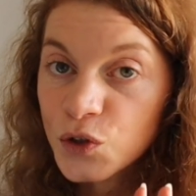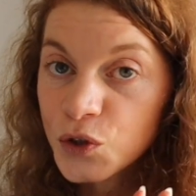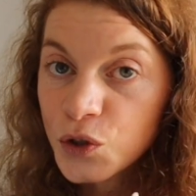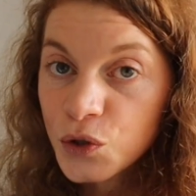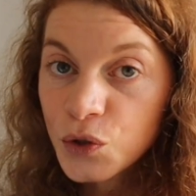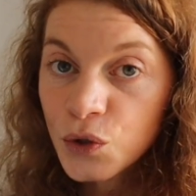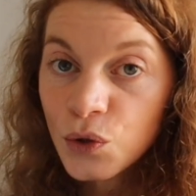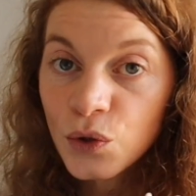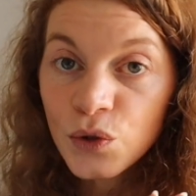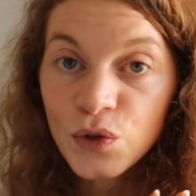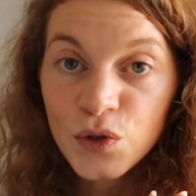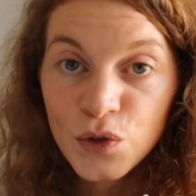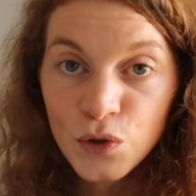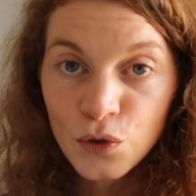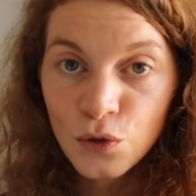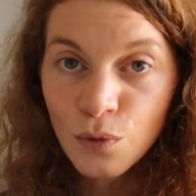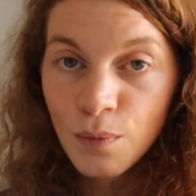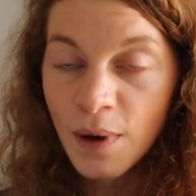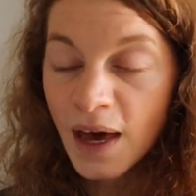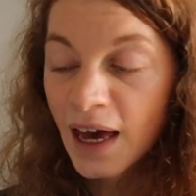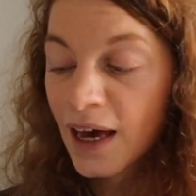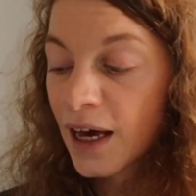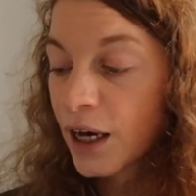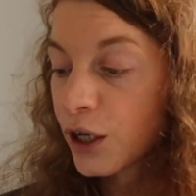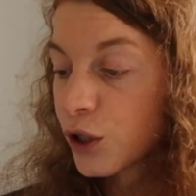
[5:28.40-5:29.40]
2 Zoom
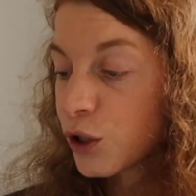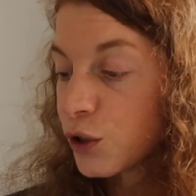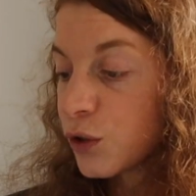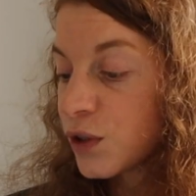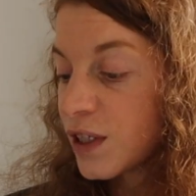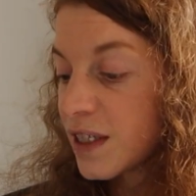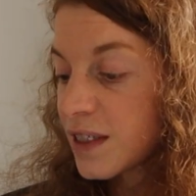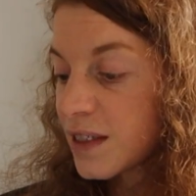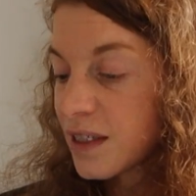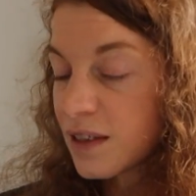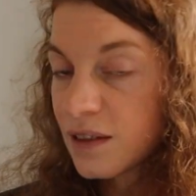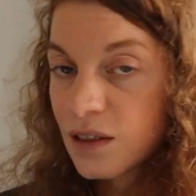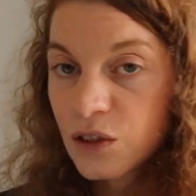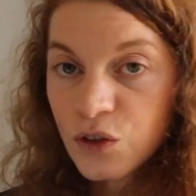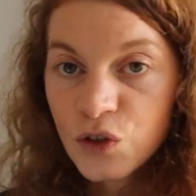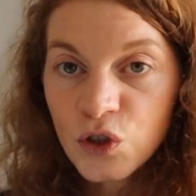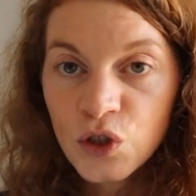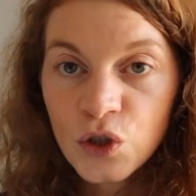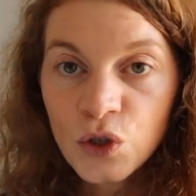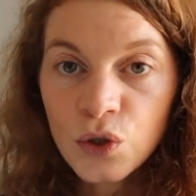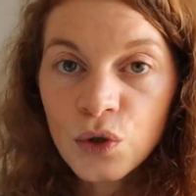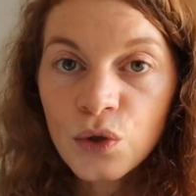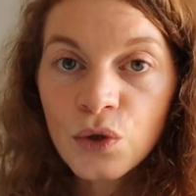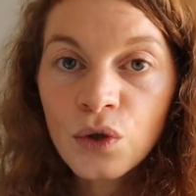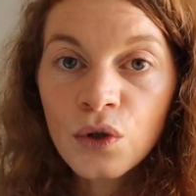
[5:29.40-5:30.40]
Air units in this
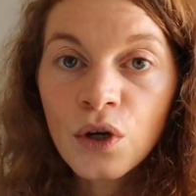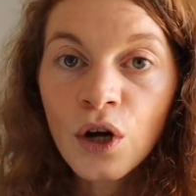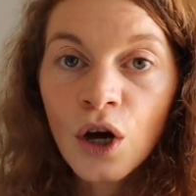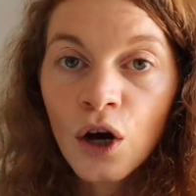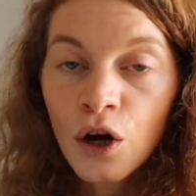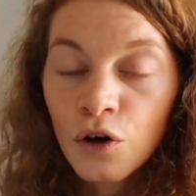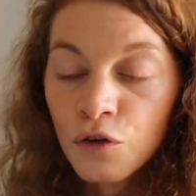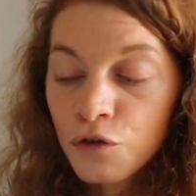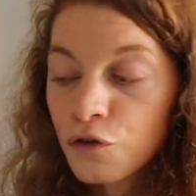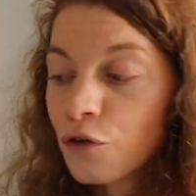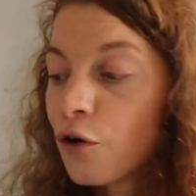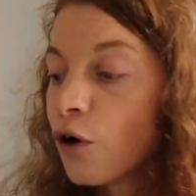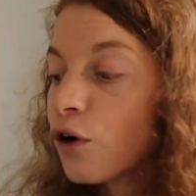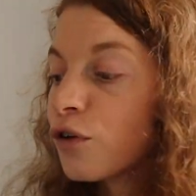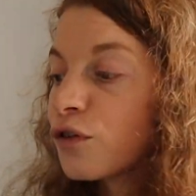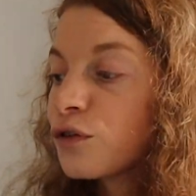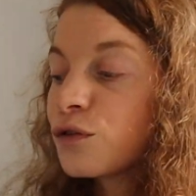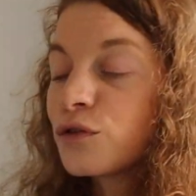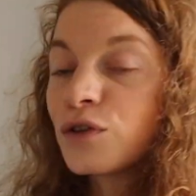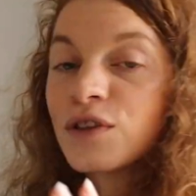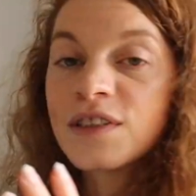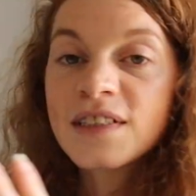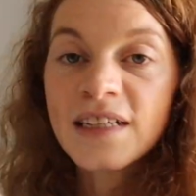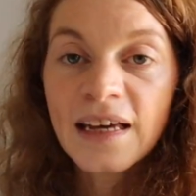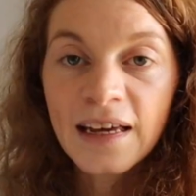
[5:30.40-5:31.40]
shoe,
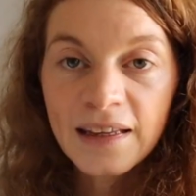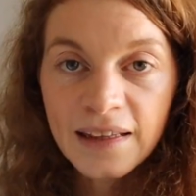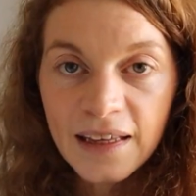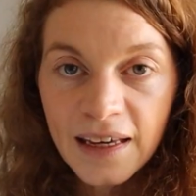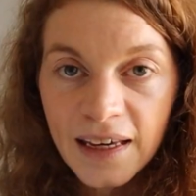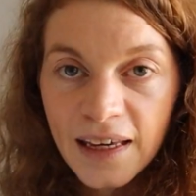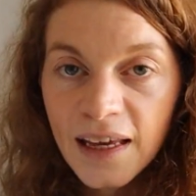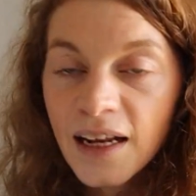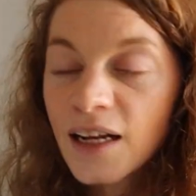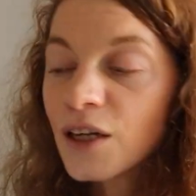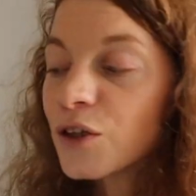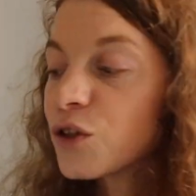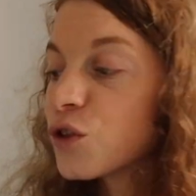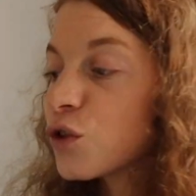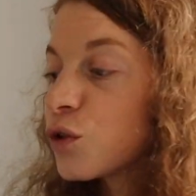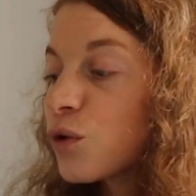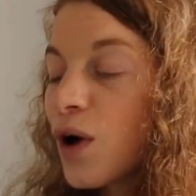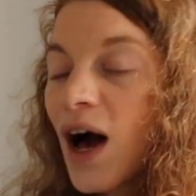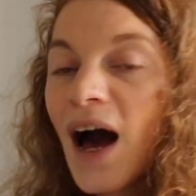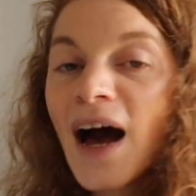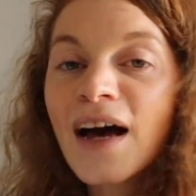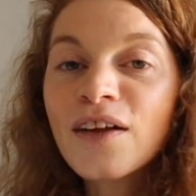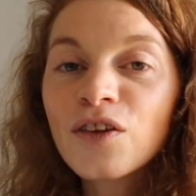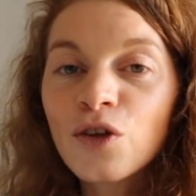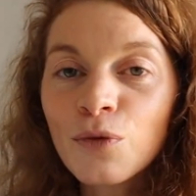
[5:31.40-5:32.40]
forefoot and heel, to
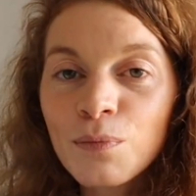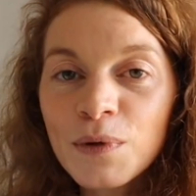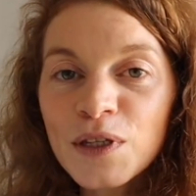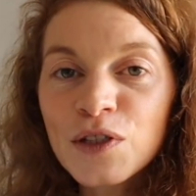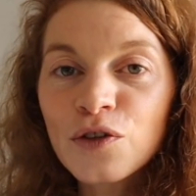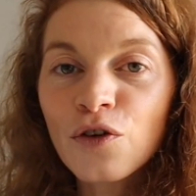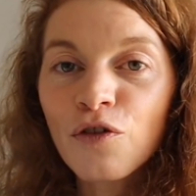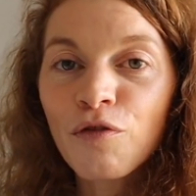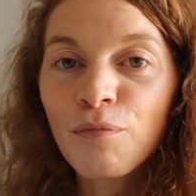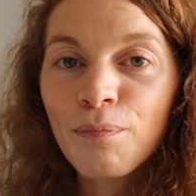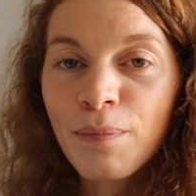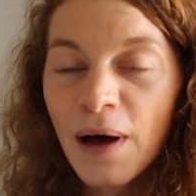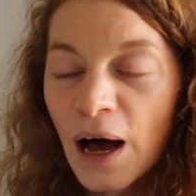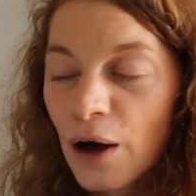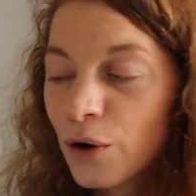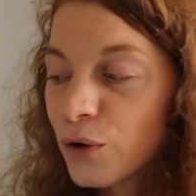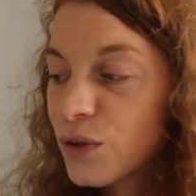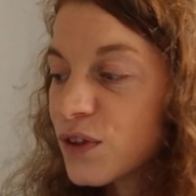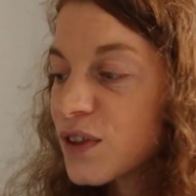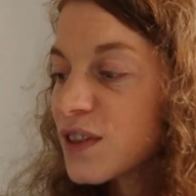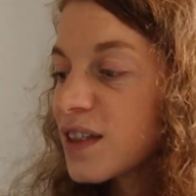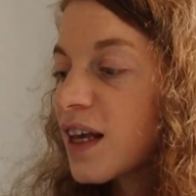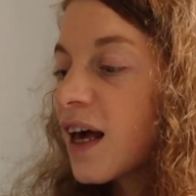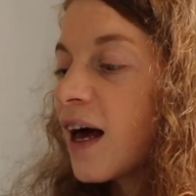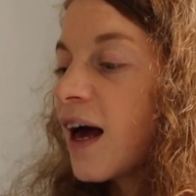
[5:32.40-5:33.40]
add a bit of
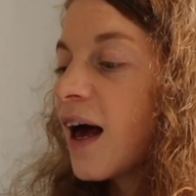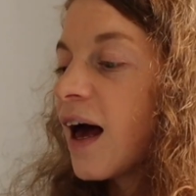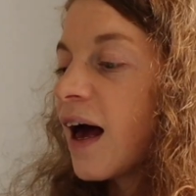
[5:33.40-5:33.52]
bounce.